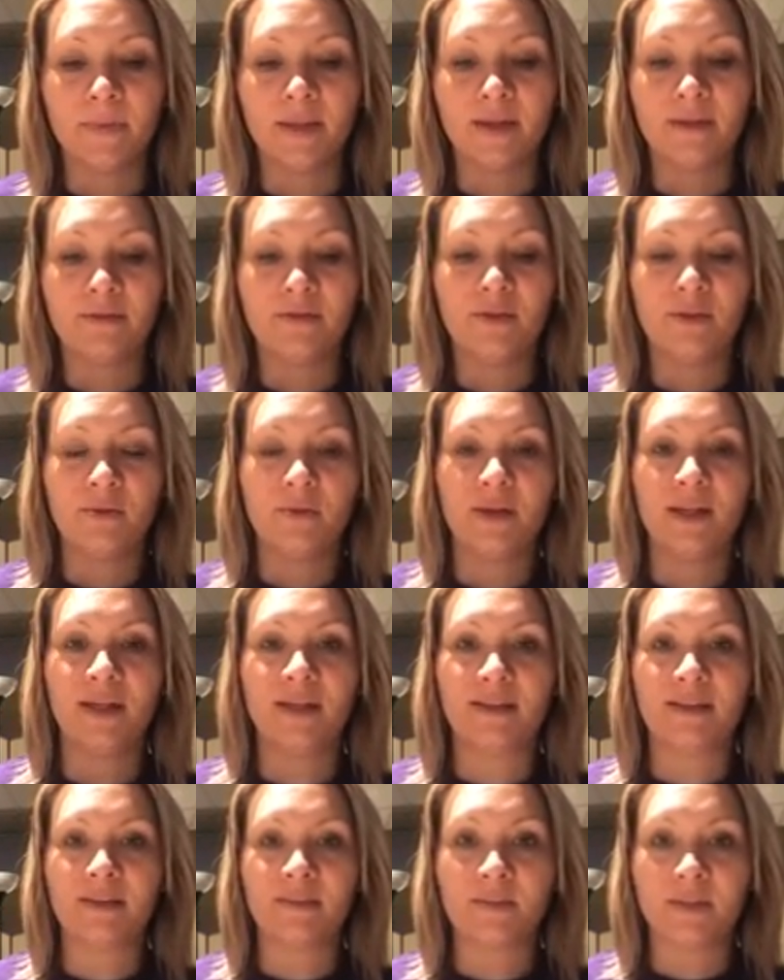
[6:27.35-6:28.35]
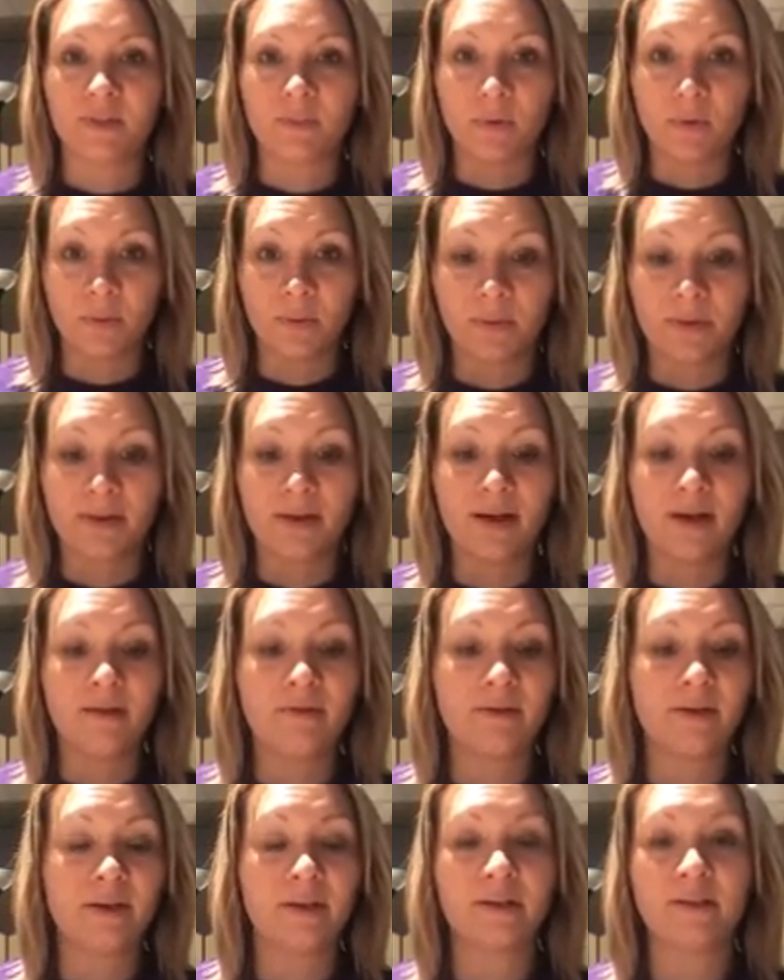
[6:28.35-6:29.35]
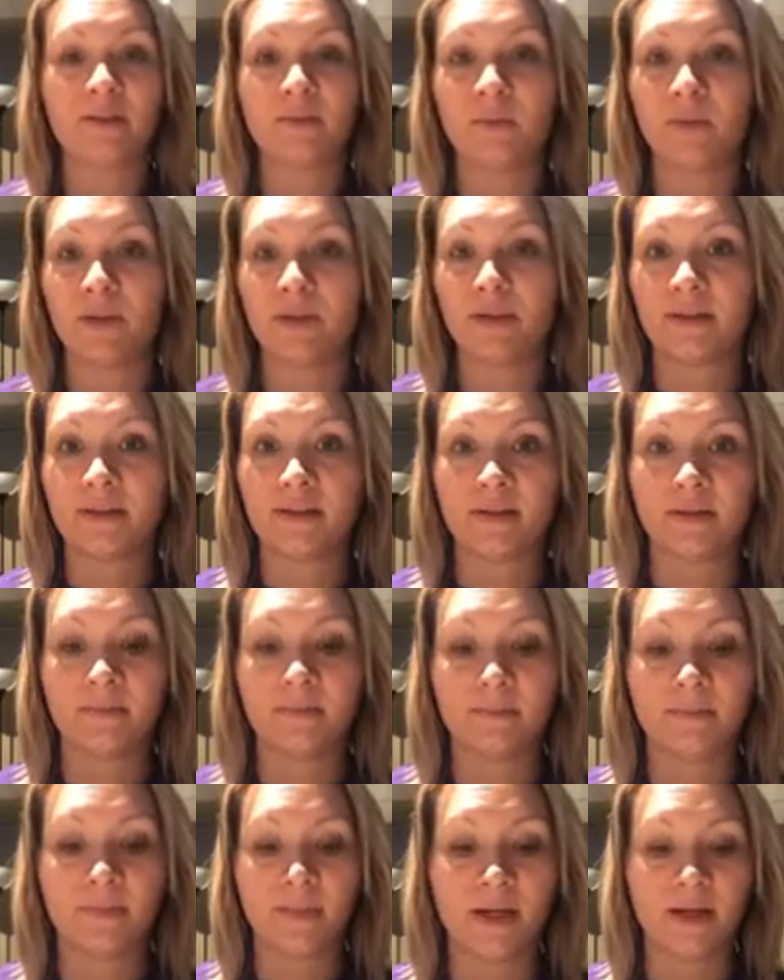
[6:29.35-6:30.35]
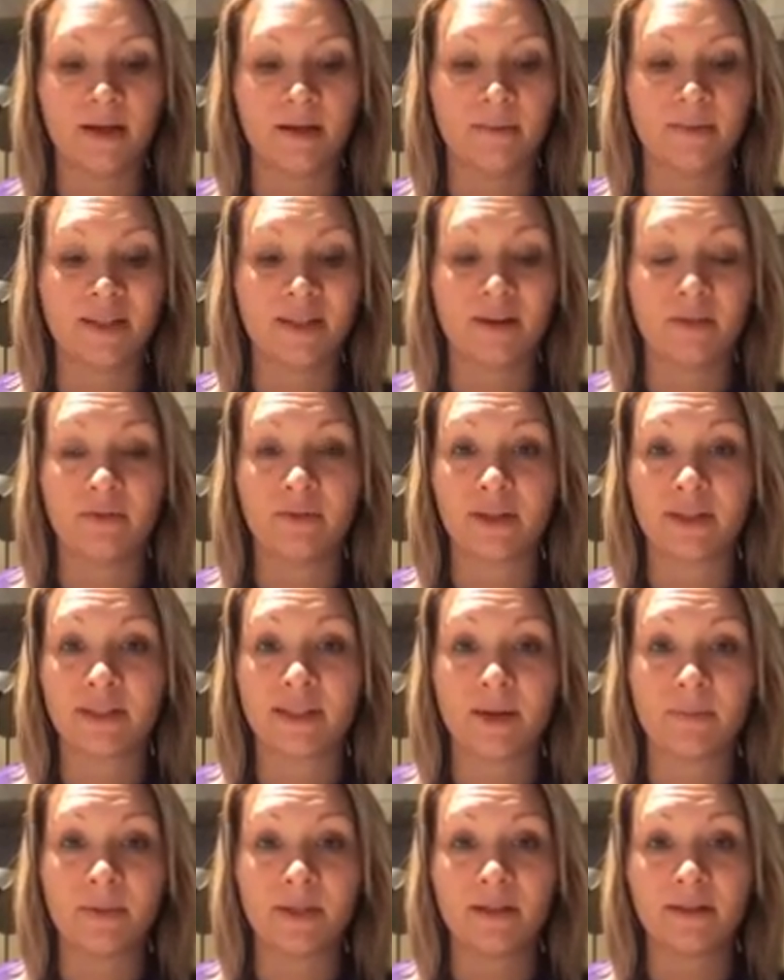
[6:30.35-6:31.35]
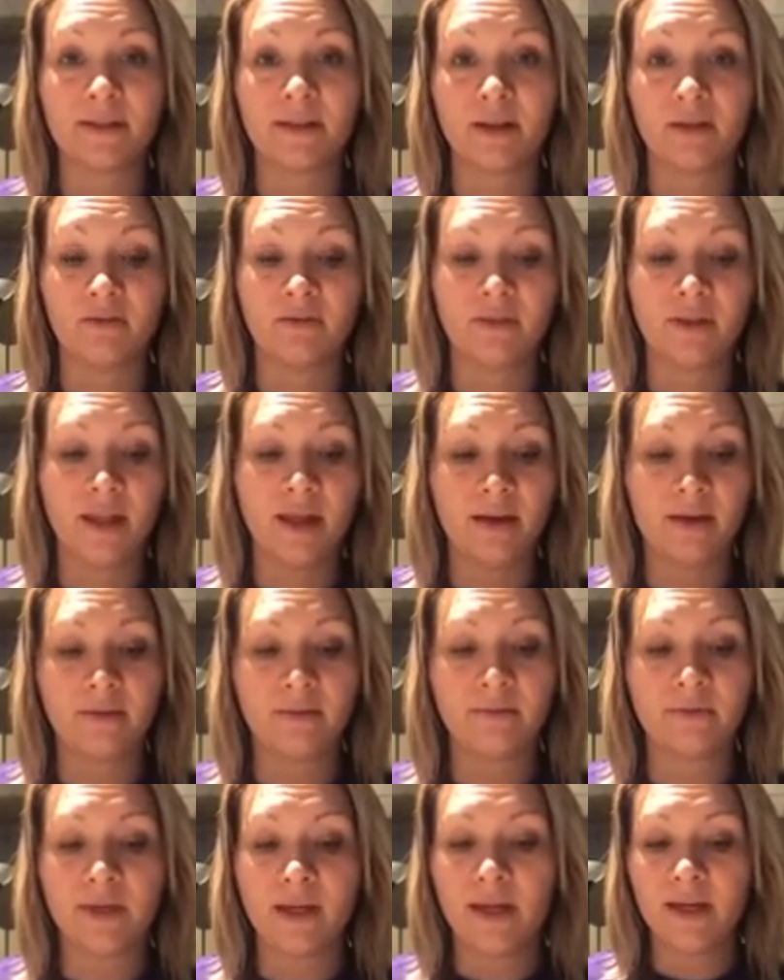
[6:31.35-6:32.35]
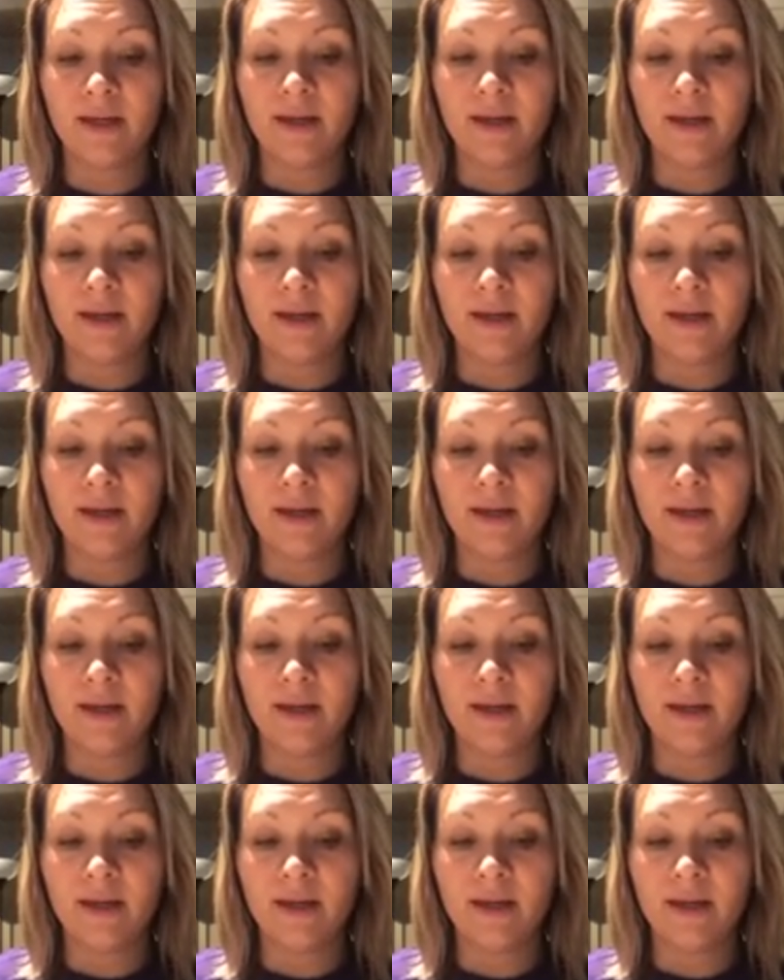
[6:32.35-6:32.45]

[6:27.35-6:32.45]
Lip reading: If you need some support with confidence, with some self-acceptance, self-love,